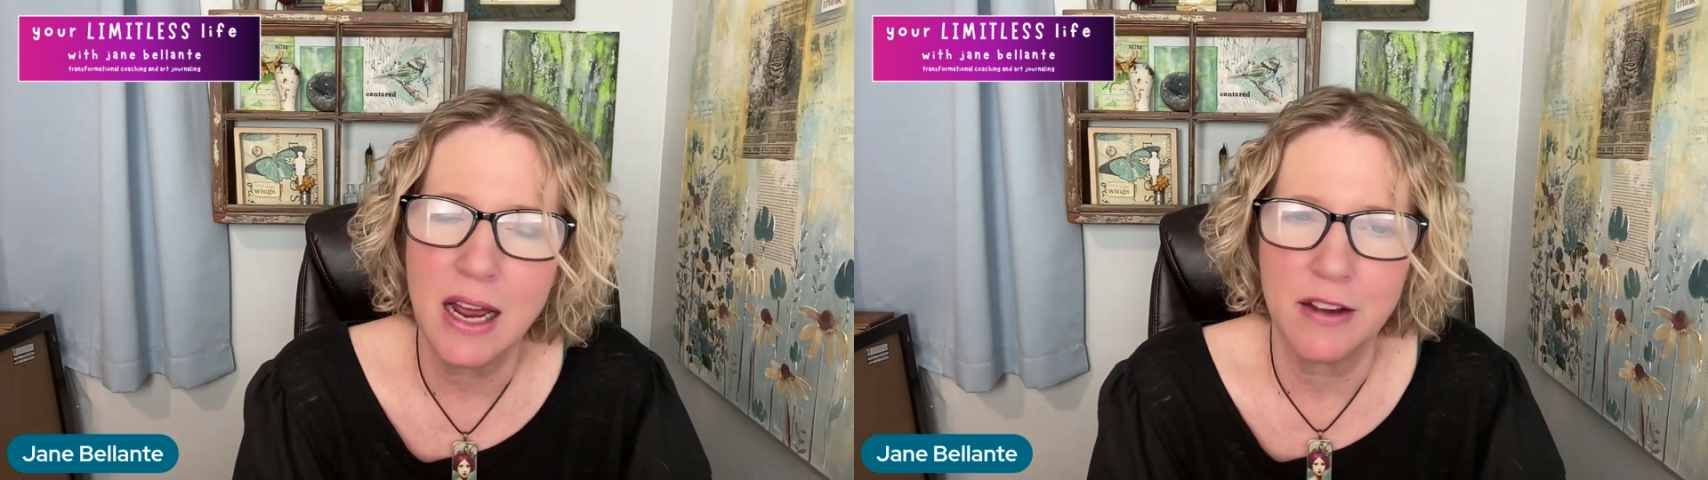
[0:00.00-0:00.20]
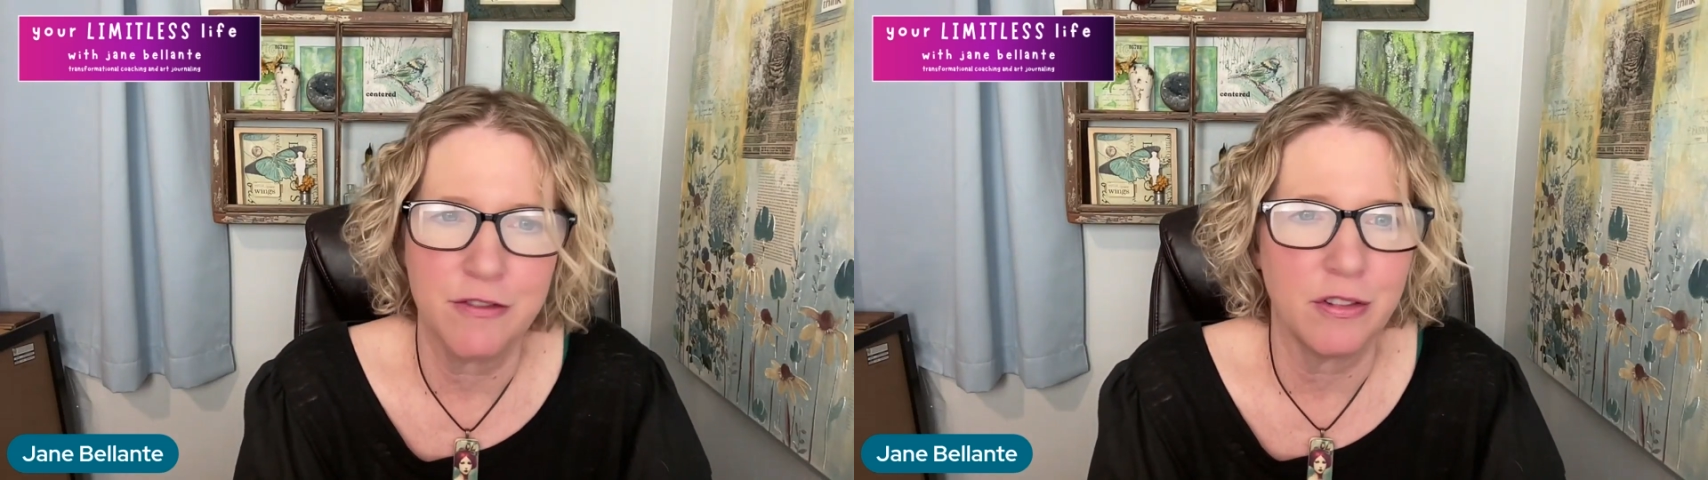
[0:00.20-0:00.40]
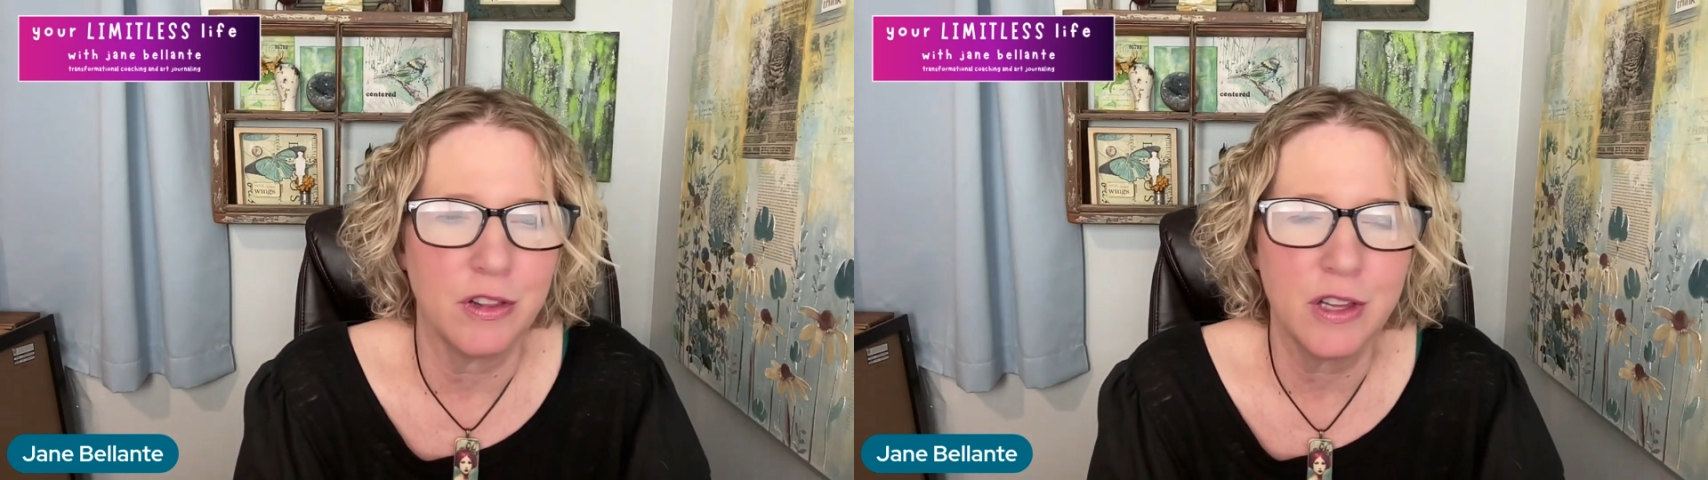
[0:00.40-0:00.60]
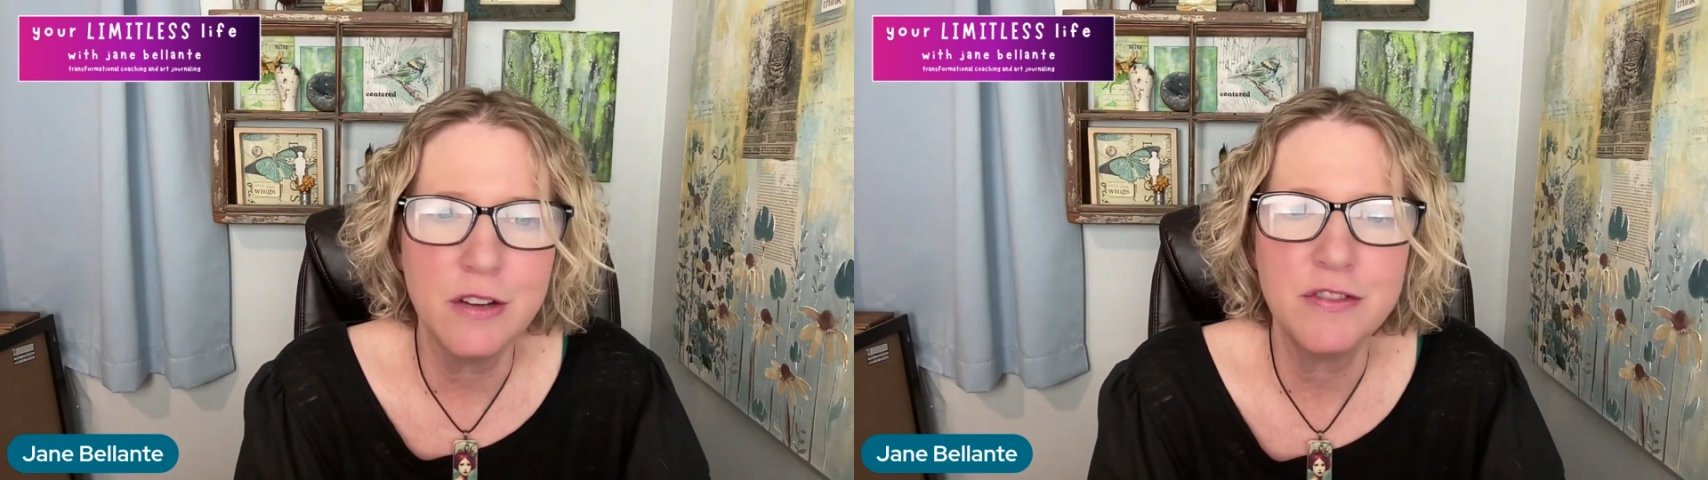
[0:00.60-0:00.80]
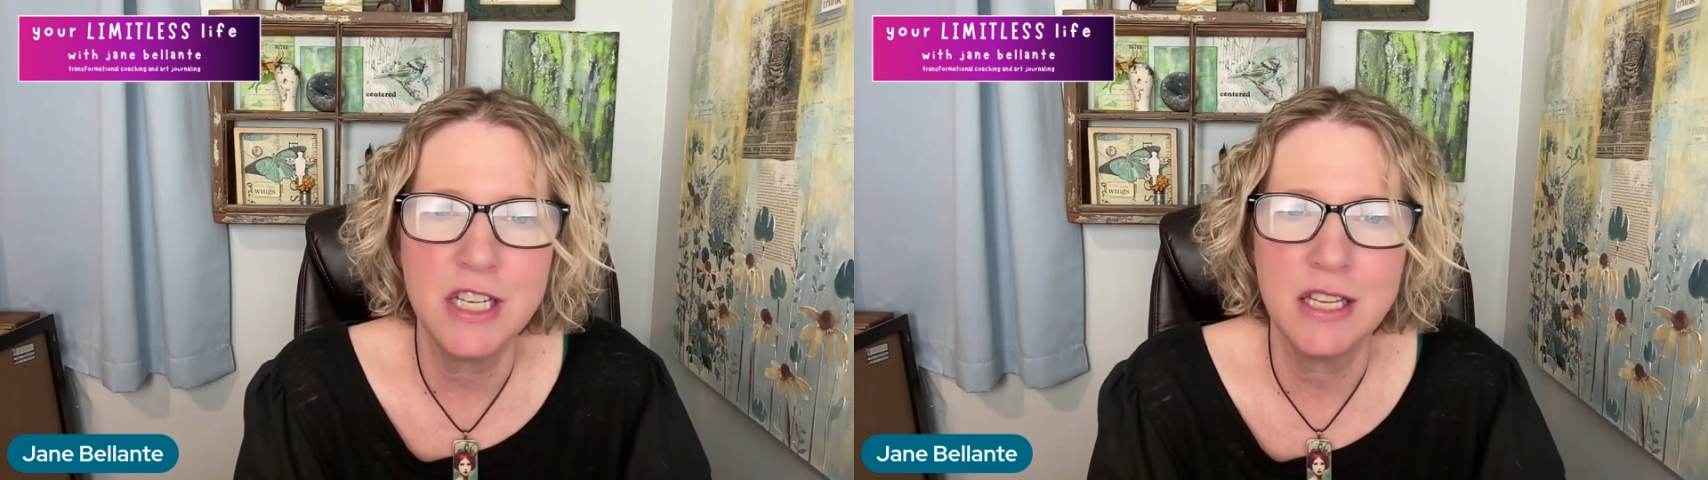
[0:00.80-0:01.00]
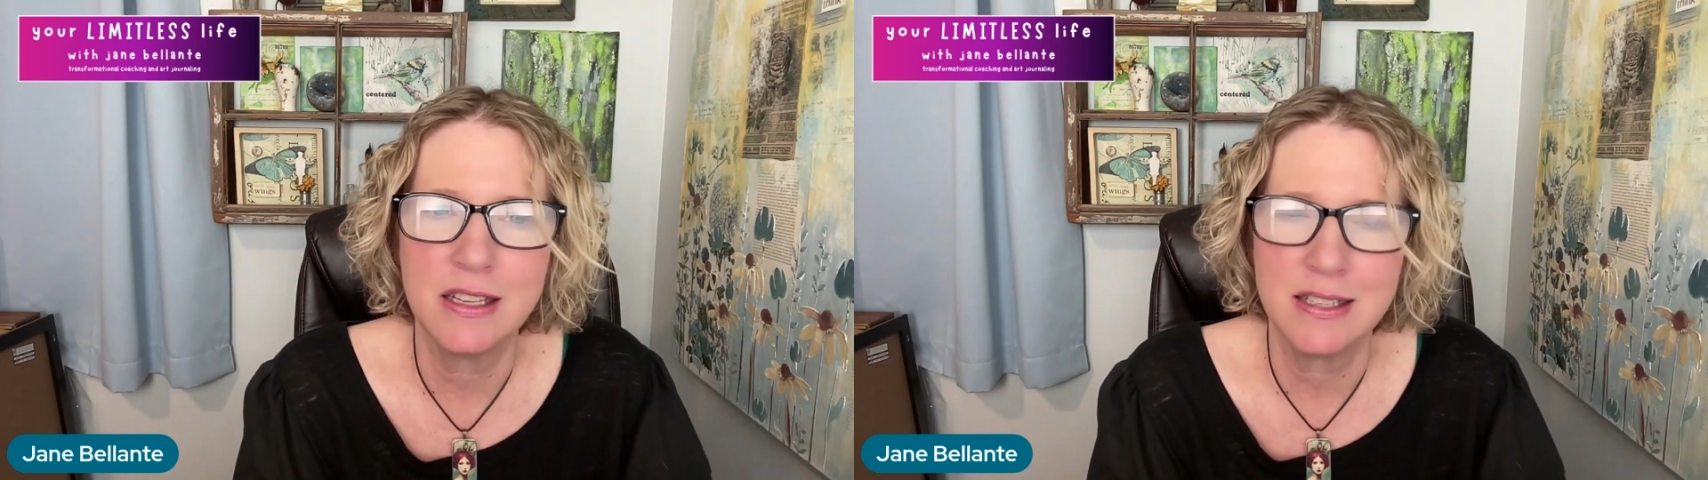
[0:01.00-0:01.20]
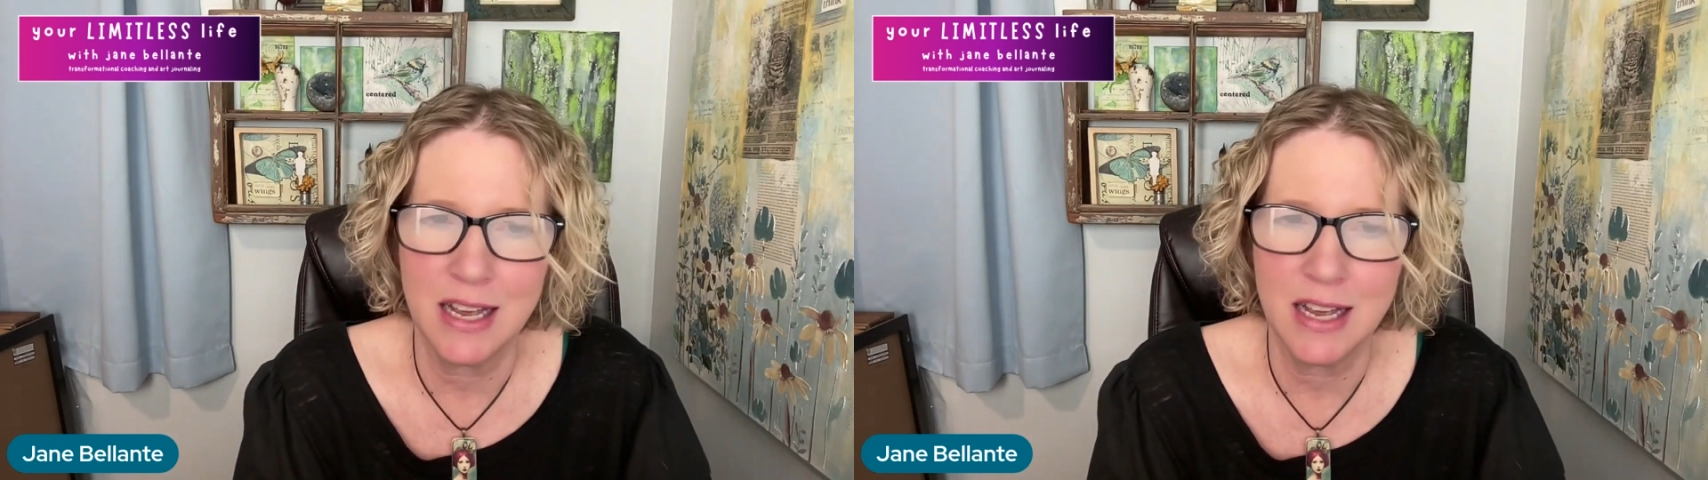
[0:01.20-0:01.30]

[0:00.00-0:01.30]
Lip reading: I've lived in this